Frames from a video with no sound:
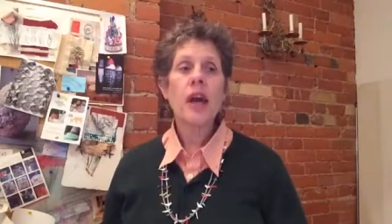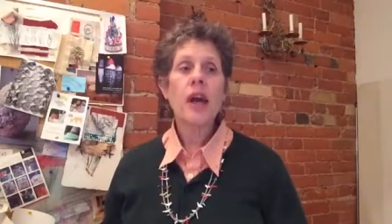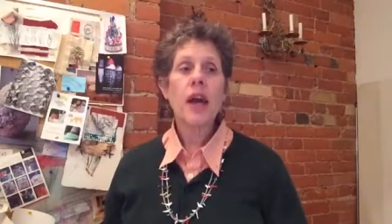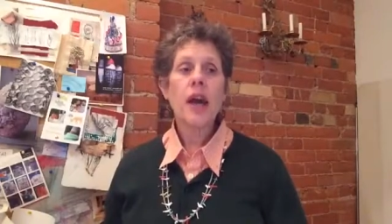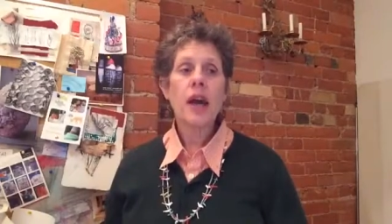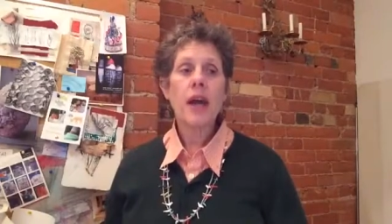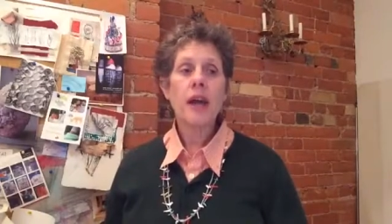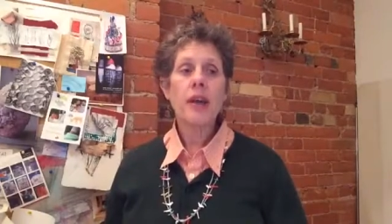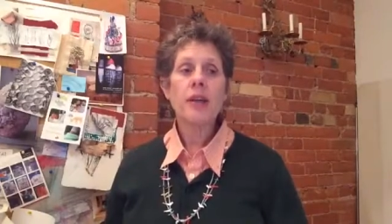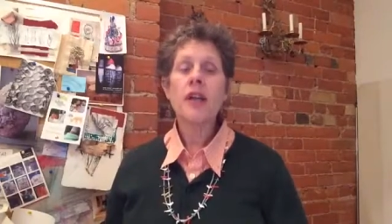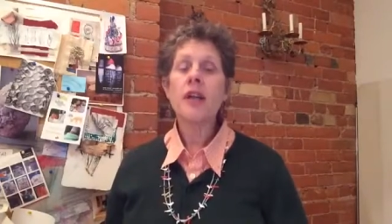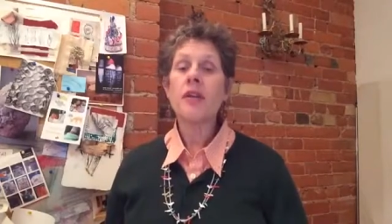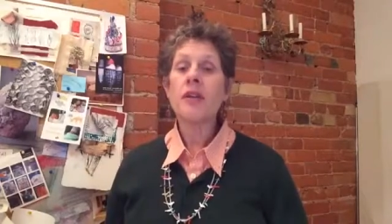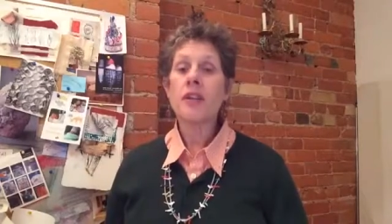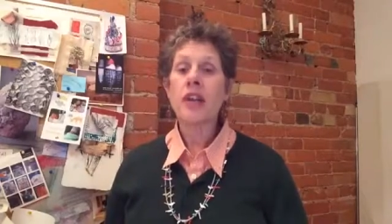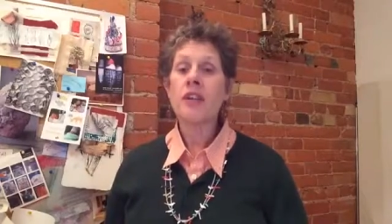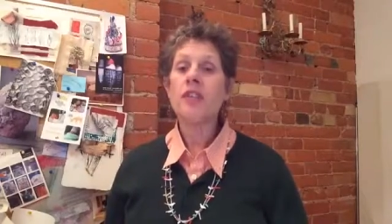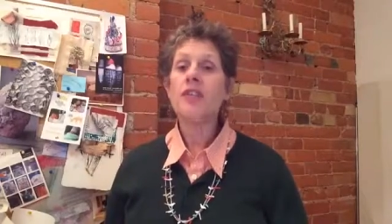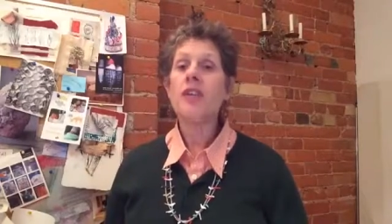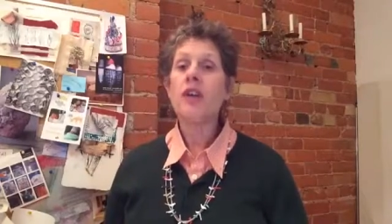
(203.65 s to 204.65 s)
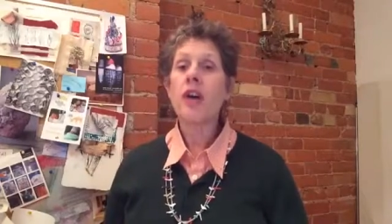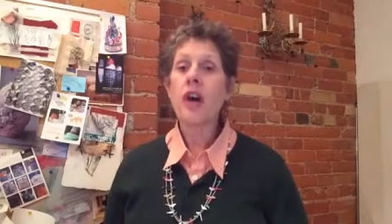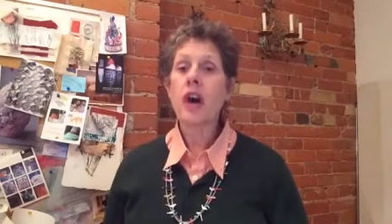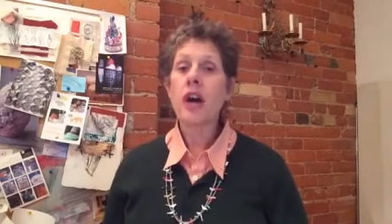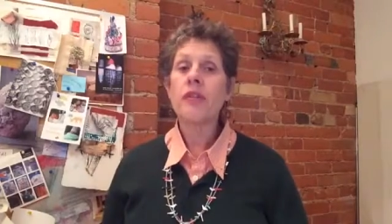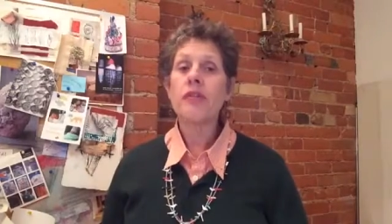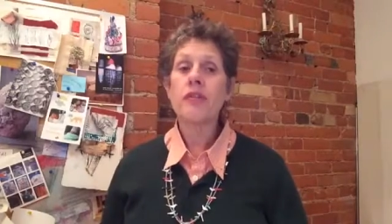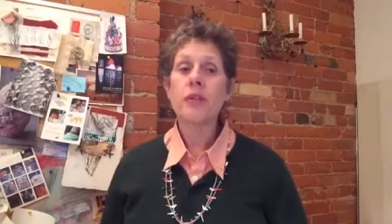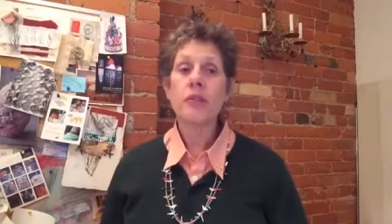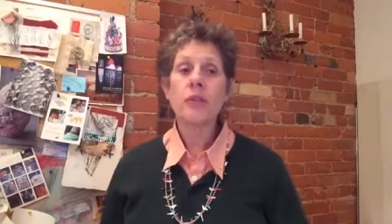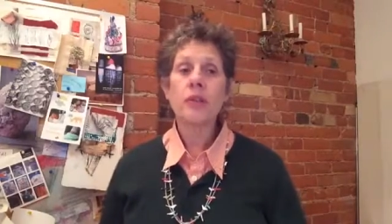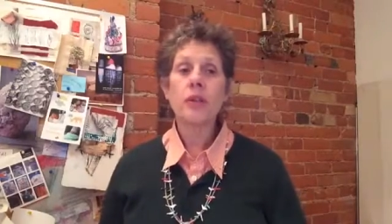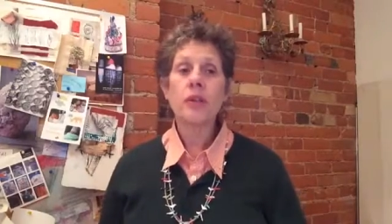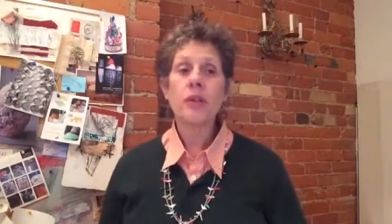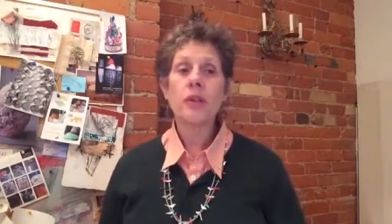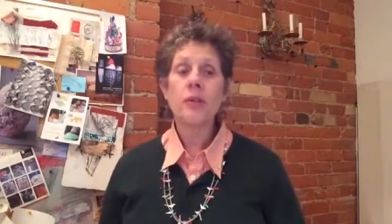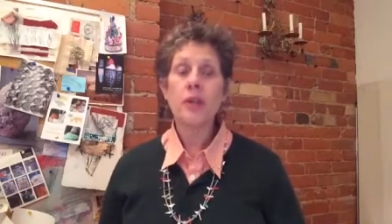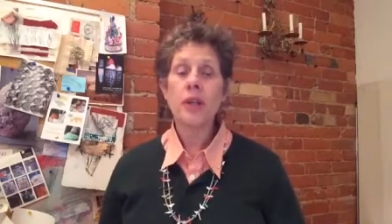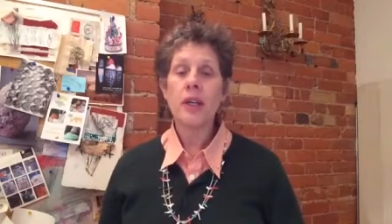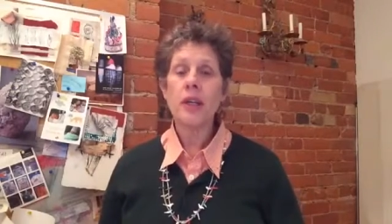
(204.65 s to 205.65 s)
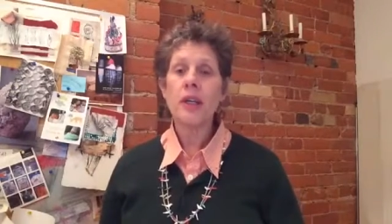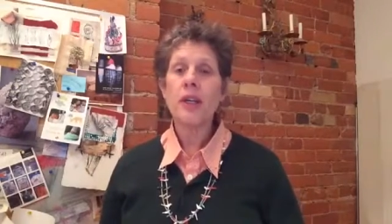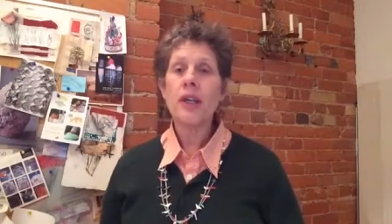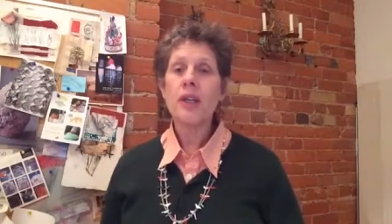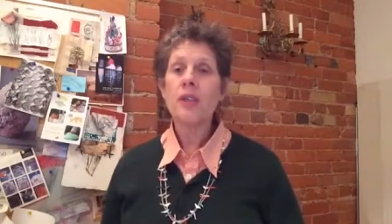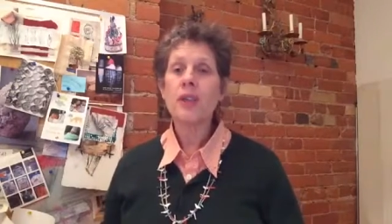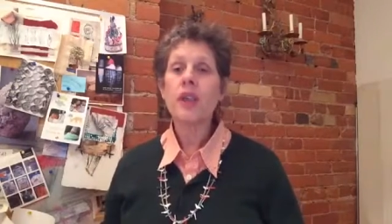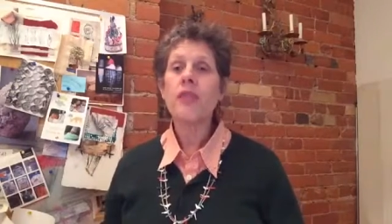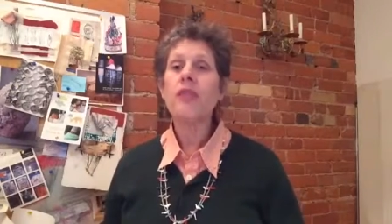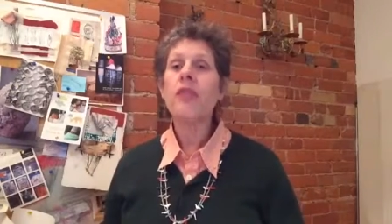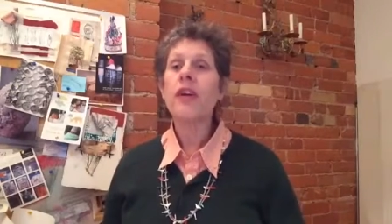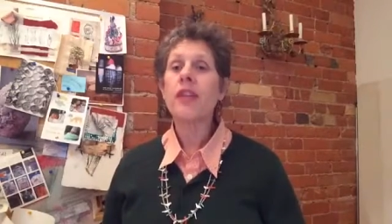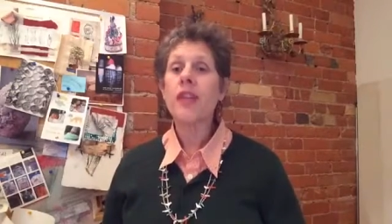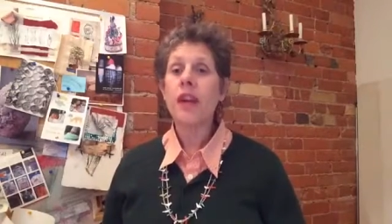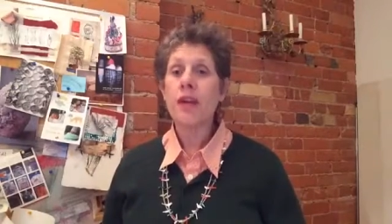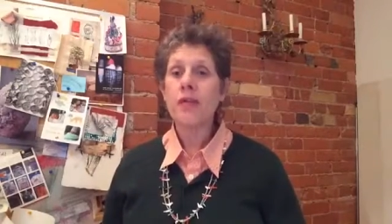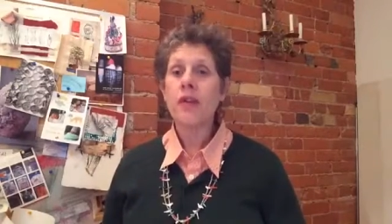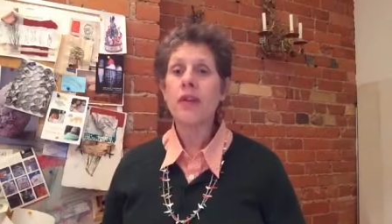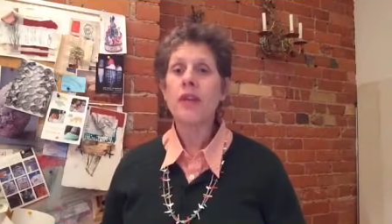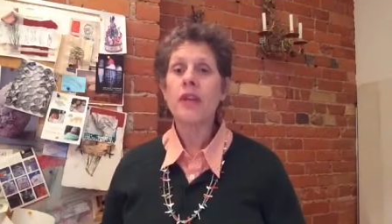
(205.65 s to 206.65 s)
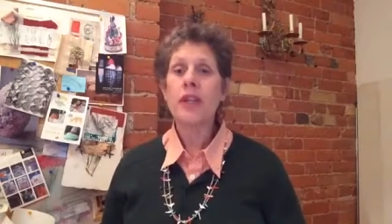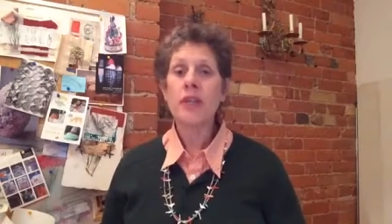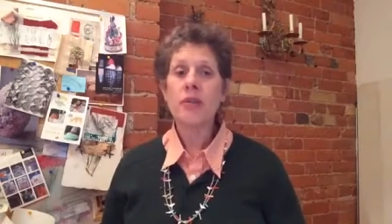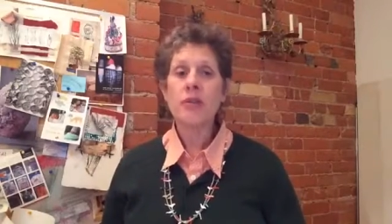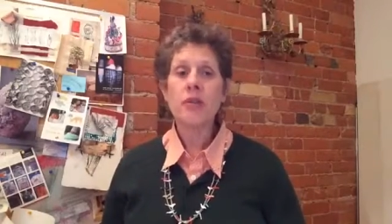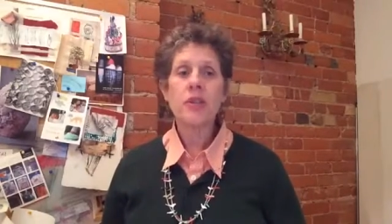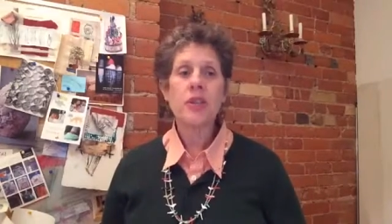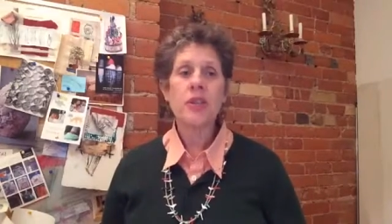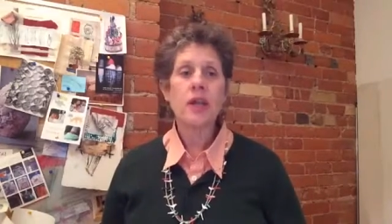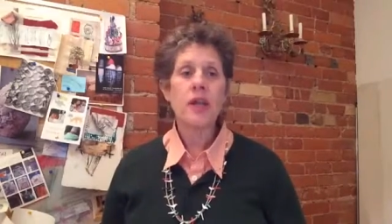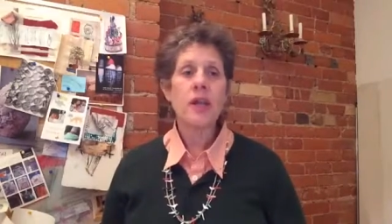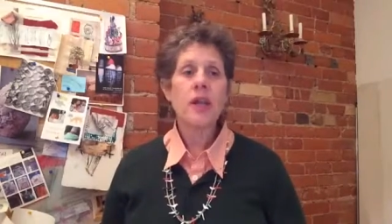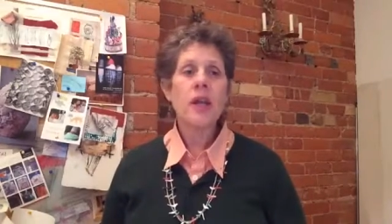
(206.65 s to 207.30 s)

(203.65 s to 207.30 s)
and it tested high for mercury. So I find that very interesting.